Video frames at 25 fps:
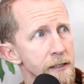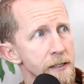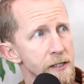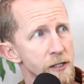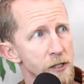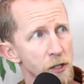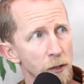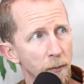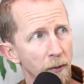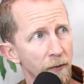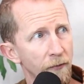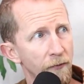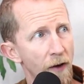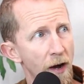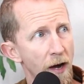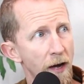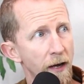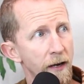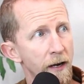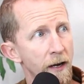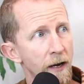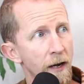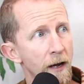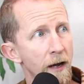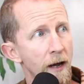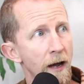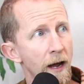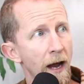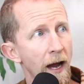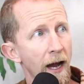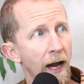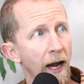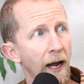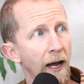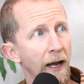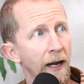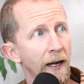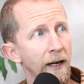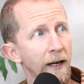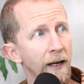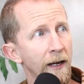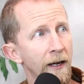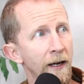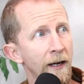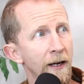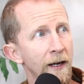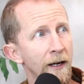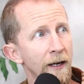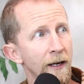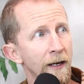Super fun. And
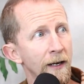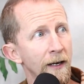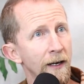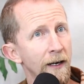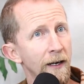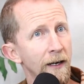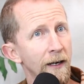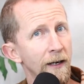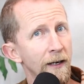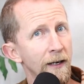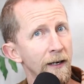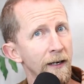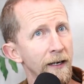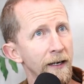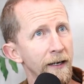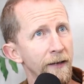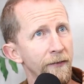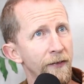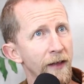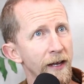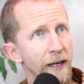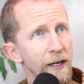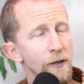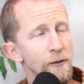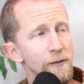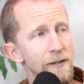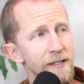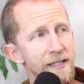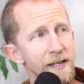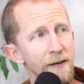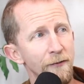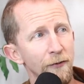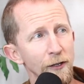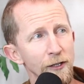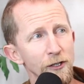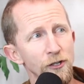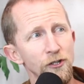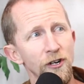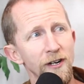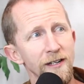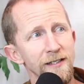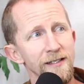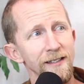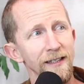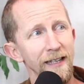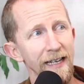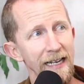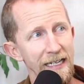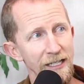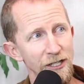they use different
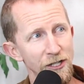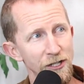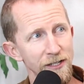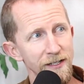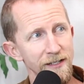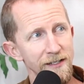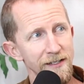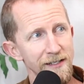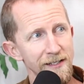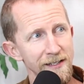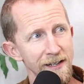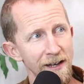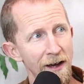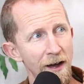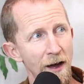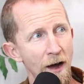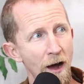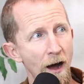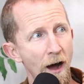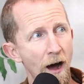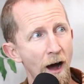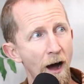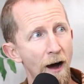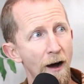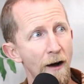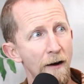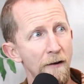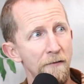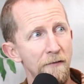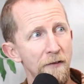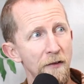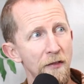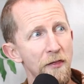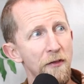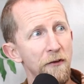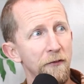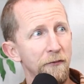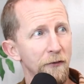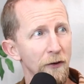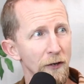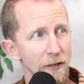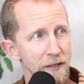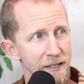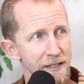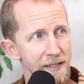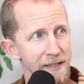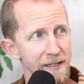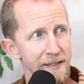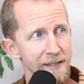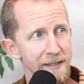translations of the
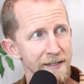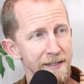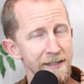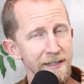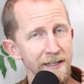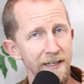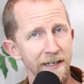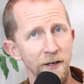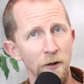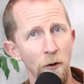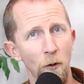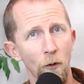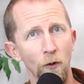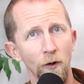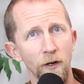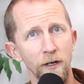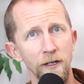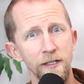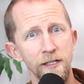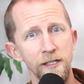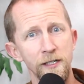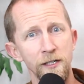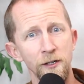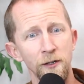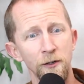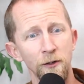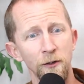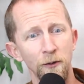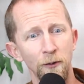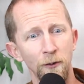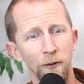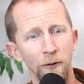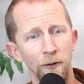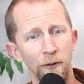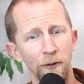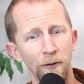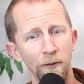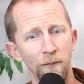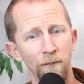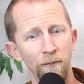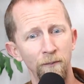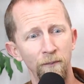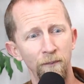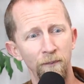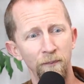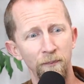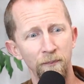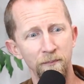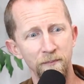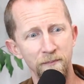verses in order to
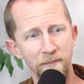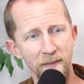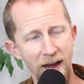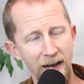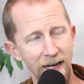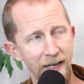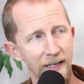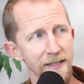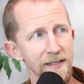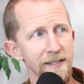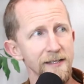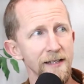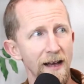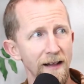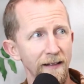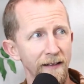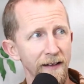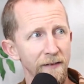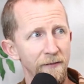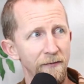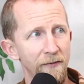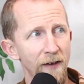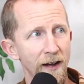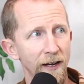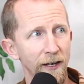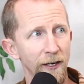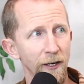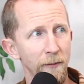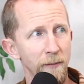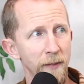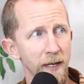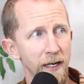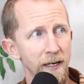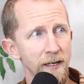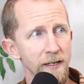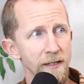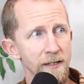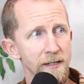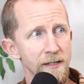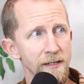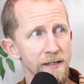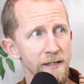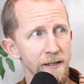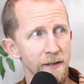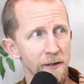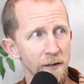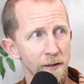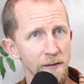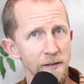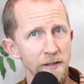make it slightly funnier because,
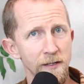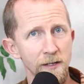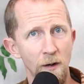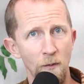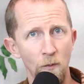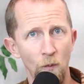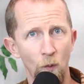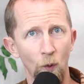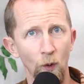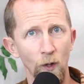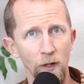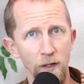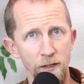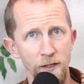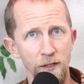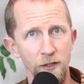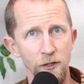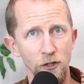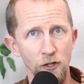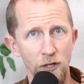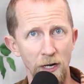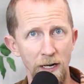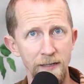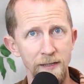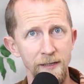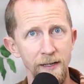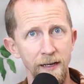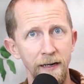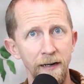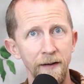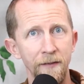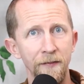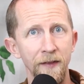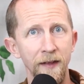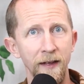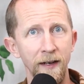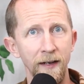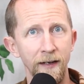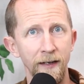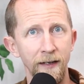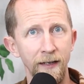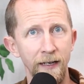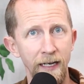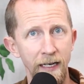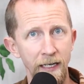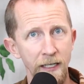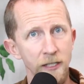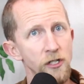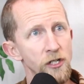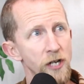some words are translated in the
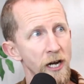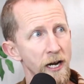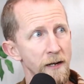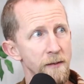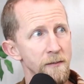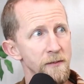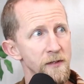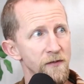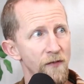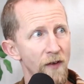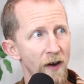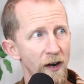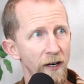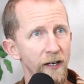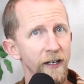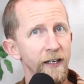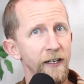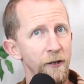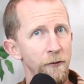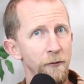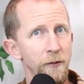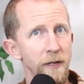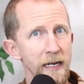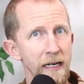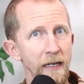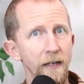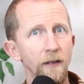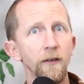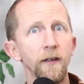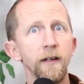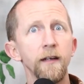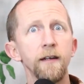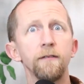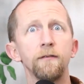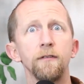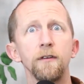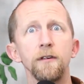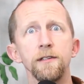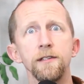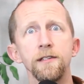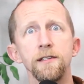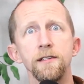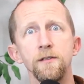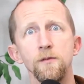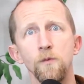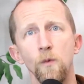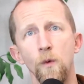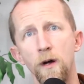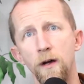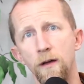King James very uniquely
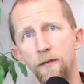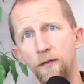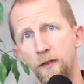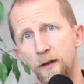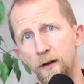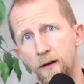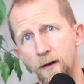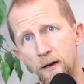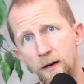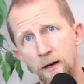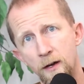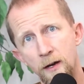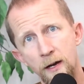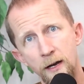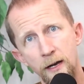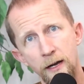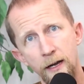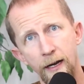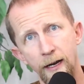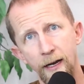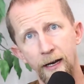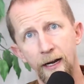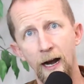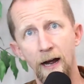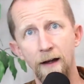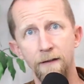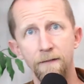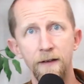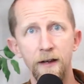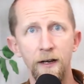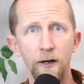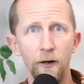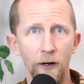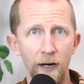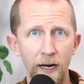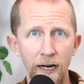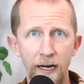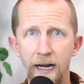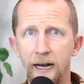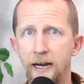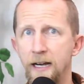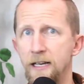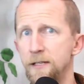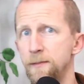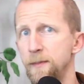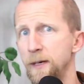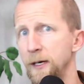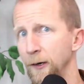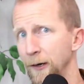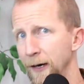versus what the NIV or
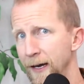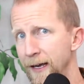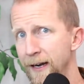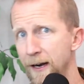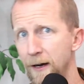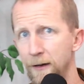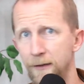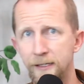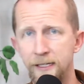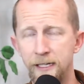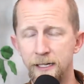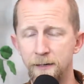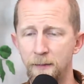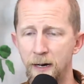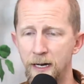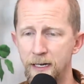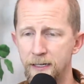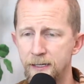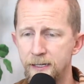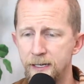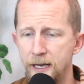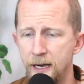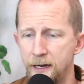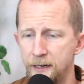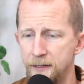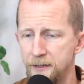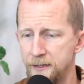NASB or NLT might say.